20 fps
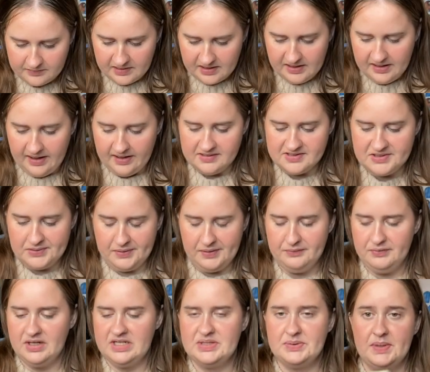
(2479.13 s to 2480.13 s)
Yeah, so
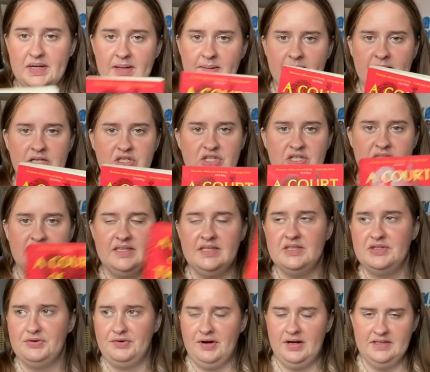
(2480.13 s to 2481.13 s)
I've read 20 pages.
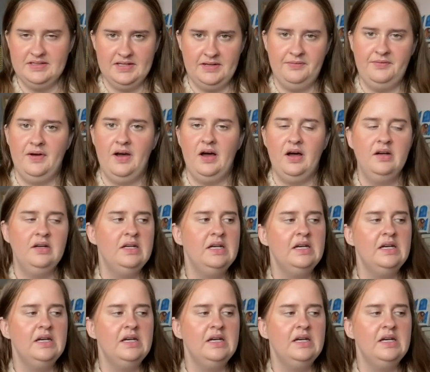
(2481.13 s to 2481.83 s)
It's all right so far.